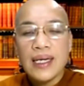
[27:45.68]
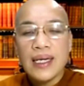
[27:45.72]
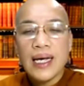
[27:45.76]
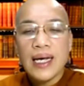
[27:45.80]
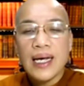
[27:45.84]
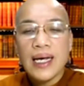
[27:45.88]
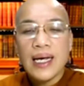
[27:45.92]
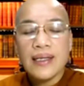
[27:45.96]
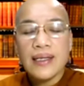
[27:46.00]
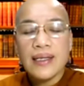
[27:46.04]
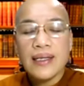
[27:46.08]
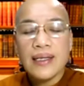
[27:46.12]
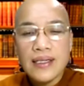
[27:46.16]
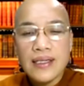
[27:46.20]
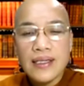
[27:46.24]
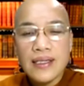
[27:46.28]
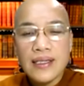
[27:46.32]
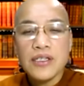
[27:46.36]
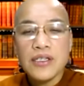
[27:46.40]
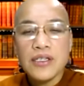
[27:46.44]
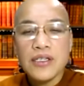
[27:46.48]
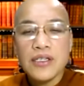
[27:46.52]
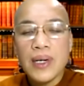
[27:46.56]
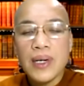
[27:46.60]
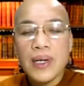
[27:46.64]
and that
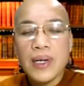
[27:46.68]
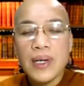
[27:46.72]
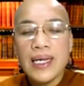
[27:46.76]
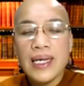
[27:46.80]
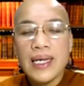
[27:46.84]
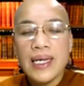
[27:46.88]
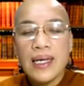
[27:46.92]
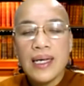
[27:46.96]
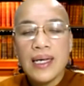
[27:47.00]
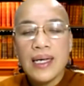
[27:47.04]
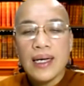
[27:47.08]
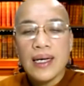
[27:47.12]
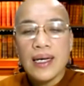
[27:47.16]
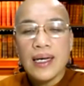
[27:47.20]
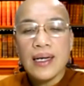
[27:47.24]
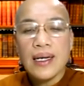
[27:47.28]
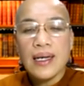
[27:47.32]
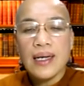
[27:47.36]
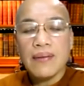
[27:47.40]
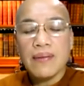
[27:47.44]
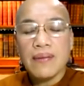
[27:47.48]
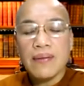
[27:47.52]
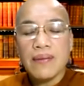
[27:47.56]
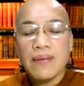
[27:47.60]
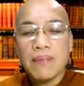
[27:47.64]
is why uh,